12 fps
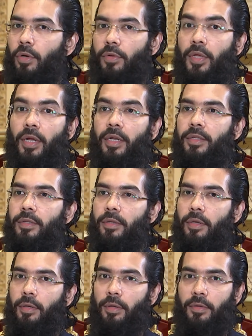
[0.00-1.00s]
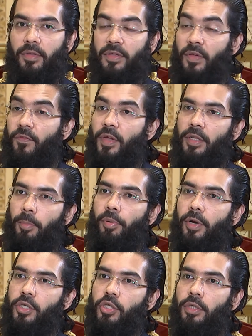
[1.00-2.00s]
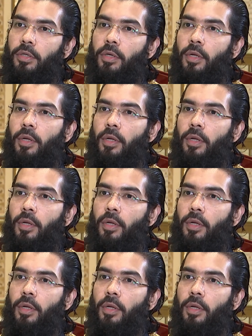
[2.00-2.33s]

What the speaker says: they are in severe depression,